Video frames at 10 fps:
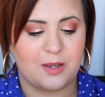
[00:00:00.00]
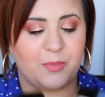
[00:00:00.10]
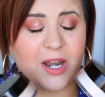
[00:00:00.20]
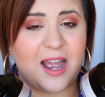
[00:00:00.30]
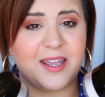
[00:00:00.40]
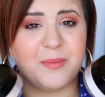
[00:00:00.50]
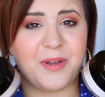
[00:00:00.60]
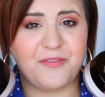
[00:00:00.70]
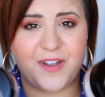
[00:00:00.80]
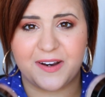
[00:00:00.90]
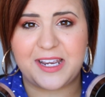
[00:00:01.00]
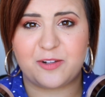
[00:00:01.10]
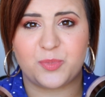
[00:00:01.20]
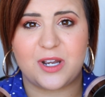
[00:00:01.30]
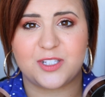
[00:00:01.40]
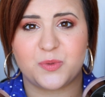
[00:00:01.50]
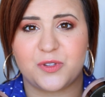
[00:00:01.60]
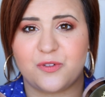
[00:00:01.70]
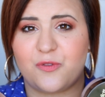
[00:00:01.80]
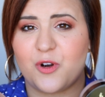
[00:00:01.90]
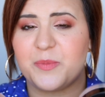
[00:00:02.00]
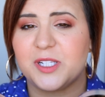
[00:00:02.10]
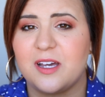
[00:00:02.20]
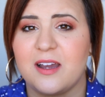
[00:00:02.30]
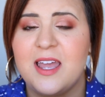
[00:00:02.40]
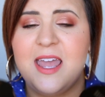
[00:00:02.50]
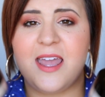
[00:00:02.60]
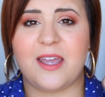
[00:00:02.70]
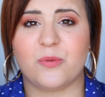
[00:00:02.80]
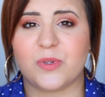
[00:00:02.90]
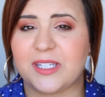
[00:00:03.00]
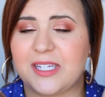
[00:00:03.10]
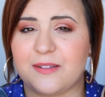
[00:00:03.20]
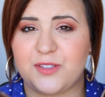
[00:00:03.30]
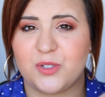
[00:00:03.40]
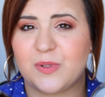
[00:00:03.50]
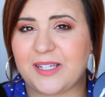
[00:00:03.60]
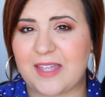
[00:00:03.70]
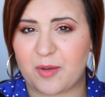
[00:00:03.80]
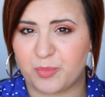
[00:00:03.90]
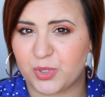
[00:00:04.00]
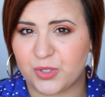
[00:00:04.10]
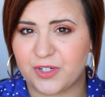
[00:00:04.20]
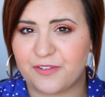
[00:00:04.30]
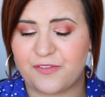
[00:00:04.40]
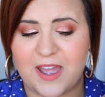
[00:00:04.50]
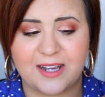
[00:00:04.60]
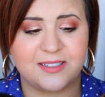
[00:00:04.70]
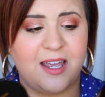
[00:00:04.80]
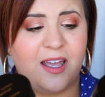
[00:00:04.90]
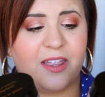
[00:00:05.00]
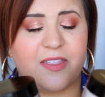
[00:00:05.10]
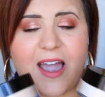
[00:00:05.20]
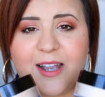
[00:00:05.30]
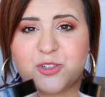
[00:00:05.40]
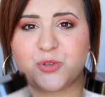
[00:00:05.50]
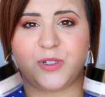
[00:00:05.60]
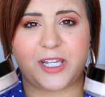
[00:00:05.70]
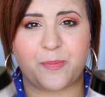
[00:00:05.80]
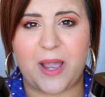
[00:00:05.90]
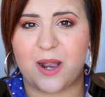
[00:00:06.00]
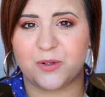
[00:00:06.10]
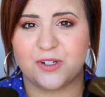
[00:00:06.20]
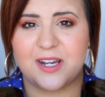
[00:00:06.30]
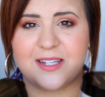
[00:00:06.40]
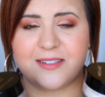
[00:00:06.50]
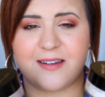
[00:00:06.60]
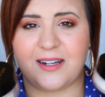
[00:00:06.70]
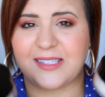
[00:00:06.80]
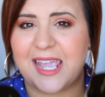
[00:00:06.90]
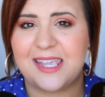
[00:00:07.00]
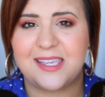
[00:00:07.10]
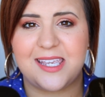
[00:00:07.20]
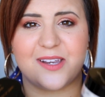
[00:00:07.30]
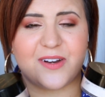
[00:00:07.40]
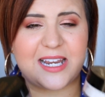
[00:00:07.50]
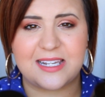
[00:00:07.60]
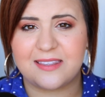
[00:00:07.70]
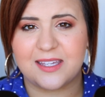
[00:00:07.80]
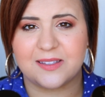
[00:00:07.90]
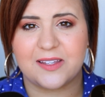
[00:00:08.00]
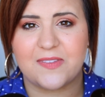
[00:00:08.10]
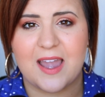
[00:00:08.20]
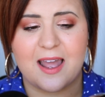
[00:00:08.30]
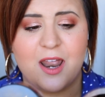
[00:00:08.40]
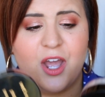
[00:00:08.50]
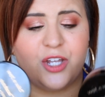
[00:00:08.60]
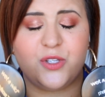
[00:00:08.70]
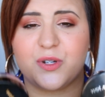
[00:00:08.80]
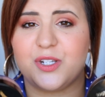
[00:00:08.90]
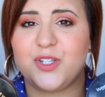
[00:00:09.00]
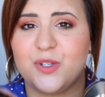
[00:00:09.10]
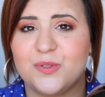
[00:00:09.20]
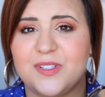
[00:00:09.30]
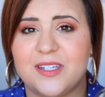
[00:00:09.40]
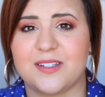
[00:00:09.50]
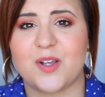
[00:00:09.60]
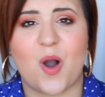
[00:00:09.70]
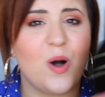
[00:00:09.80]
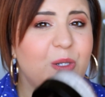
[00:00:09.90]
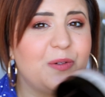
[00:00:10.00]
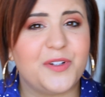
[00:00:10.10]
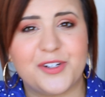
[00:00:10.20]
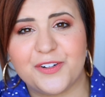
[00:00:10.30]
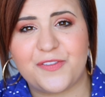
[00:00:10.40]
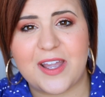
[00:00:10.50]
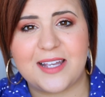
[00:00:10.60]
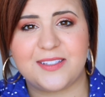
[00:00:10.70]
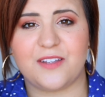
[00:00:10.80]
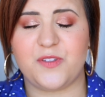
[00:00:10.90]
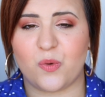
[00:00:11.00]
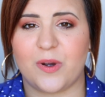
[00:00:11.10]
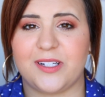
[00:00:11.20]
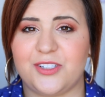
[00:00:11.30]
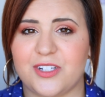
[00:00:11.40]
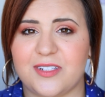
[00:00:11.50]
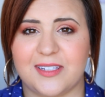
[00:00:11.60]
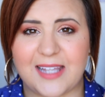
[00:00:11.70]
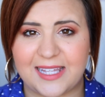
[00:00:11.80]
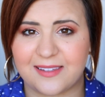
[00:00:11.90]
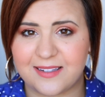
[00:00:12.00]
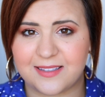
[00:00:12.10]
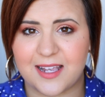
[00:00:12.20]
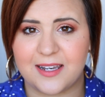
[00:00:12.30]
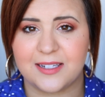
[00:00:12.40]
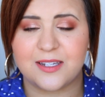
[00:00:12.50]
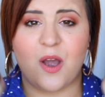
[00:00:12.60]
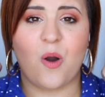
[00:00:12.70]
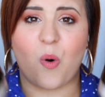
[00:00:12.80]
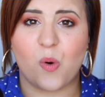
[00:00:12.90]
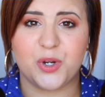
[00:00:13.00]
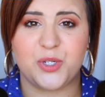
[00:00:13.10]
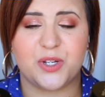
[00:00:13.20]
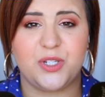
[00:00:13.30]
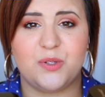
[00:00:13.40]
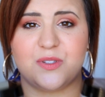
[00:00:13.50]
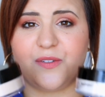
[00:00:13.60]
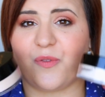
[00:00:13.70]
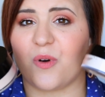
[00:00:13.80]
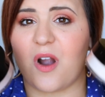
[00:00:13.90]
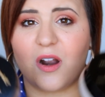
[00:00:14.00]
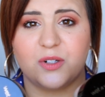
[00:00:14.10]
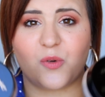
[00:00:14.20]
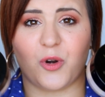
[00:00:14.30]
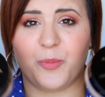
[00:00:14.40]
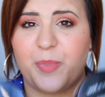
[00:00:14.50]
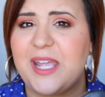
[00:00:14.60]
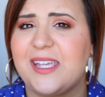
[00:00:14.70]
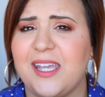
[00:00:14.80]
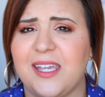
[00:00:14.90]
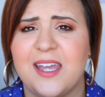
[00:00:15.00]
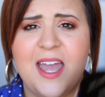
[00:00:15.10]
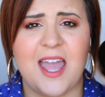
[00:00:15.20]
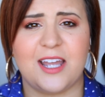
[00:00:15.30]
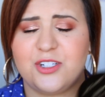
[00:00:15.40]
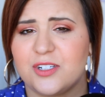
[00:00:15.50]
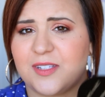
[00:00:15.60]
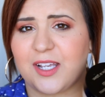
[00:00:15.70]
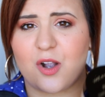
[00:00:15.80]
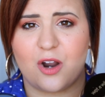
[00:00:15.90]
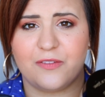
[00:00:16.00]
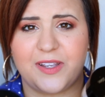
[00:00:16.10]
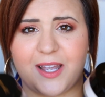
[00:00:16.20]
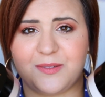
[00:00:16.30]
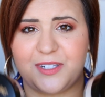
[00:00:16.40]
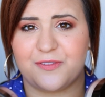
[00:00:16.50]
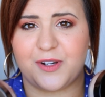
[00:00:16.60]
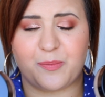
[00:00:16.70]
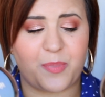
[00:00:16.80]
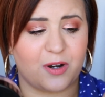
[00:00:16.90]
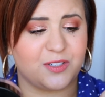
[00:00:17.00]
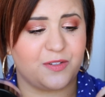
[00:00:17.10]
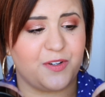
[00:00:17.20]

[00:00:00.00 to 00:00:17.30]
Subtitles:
But I am very impressed with the formula. It really gives you like that blurred effect. The actual like powder is not cakey or anything like that. You can use this all over your face if you want to just lightly set it, or you can use it for hardcore baking and just like carving out different parts of